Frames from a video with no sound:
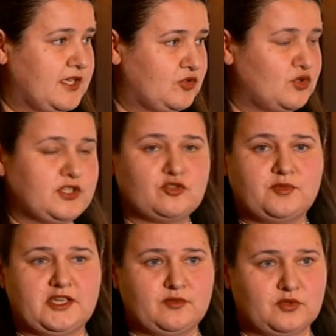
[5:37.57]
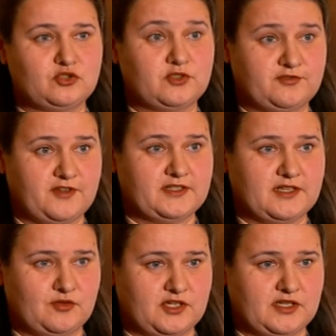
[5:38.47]
in order to be able to
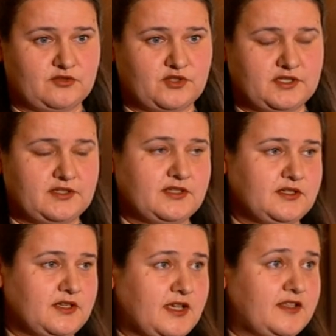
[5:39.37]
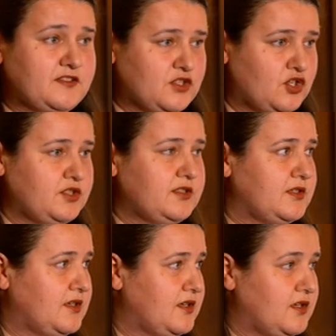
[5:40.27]
defend our country. And third,
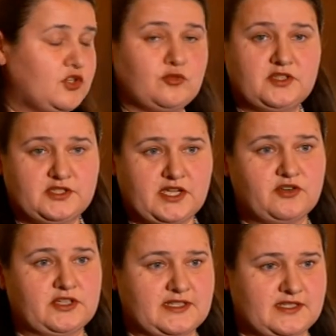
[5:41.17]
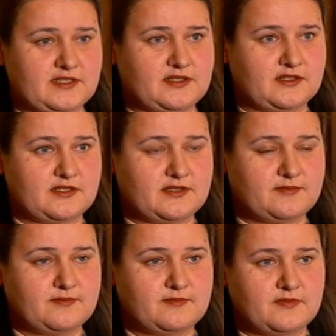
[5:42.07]
humanitarian assistance,
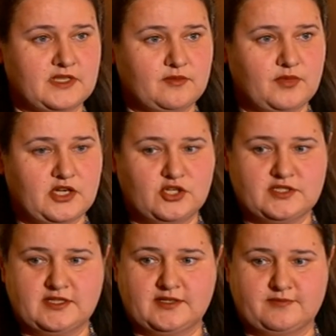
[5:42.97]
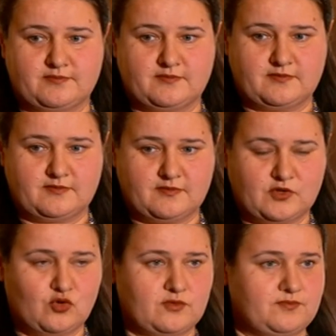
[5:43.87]
because the
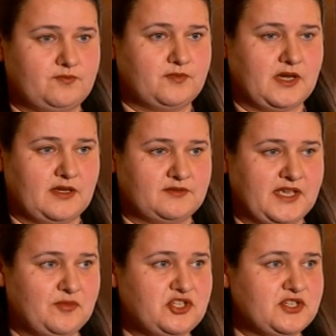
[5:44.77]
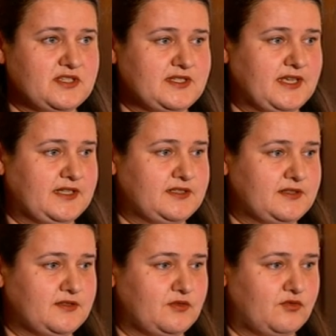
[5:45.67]
uh, damages
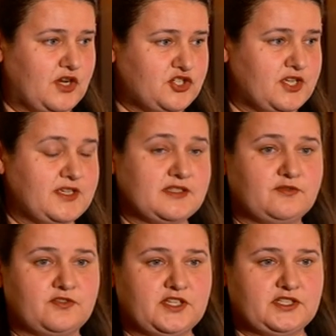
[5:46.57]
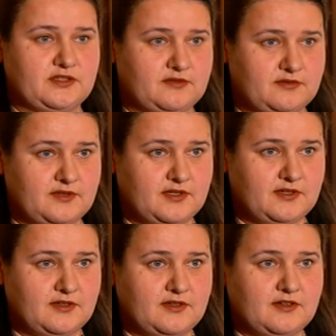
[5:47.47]
that Russia is inflicting
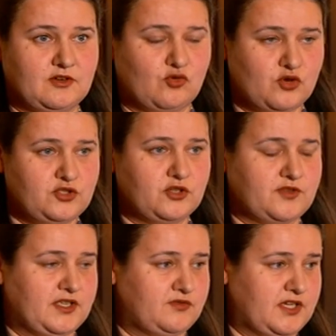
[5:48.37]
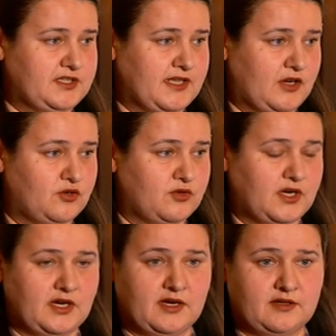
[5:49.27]
on Ukraine right now
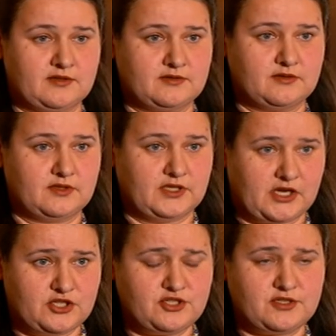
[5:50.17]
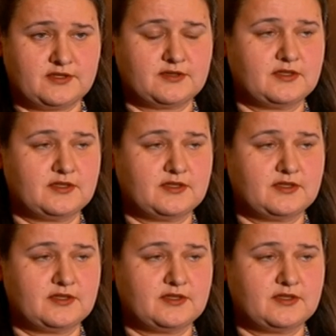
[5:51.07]
are large